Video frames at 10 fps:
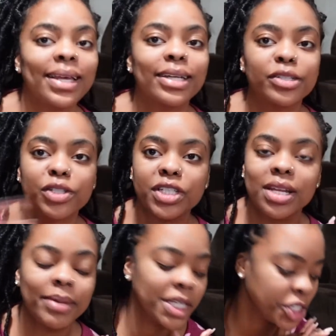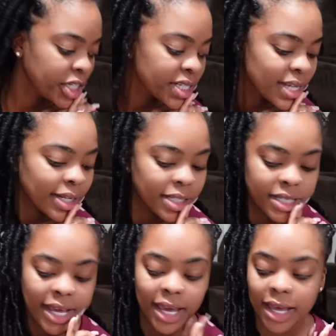Yeah, so it's just gonna be a chill Sunday
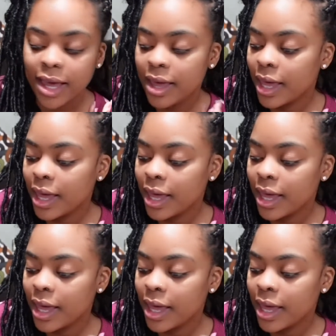today.